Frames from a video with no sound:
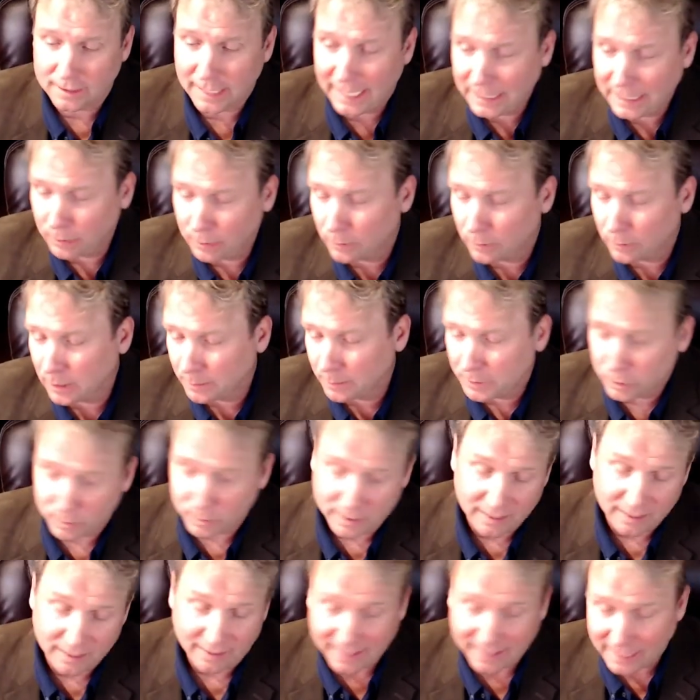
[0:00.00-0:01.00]
anywhere
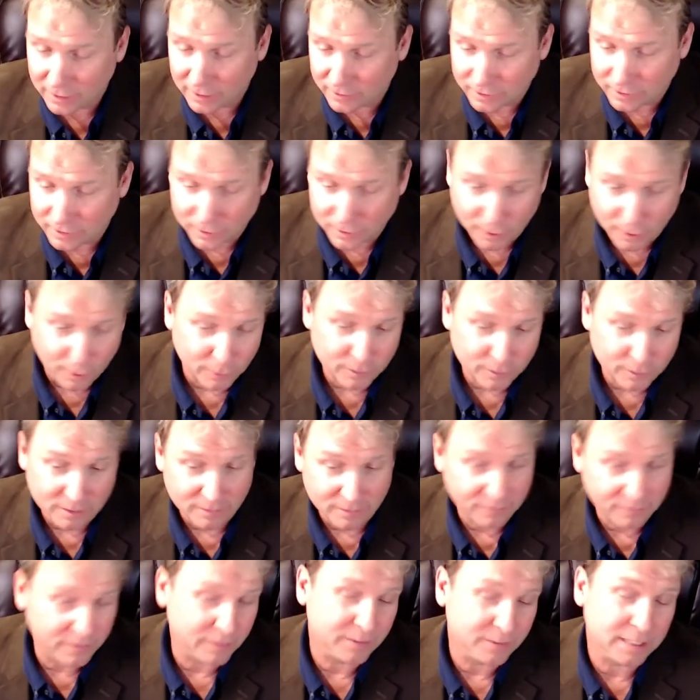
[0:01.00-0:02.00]
between $1,000 and
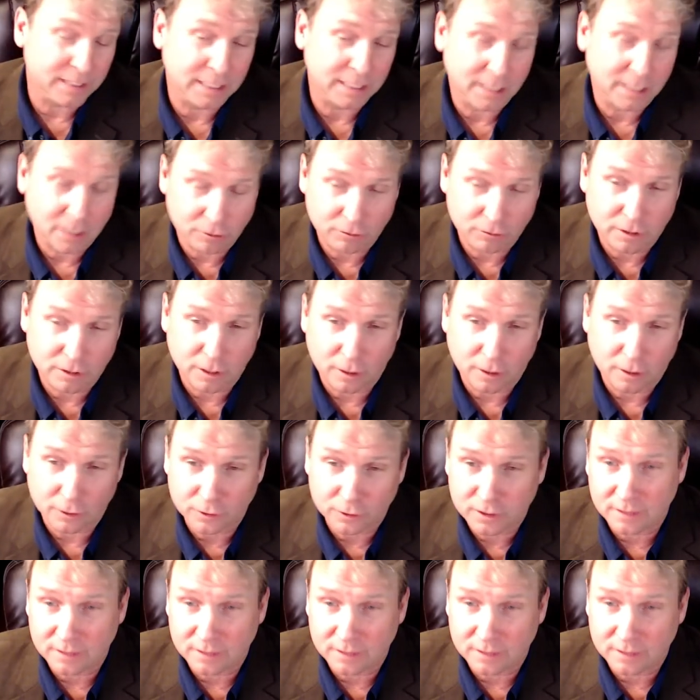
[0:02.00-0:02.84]
$1,500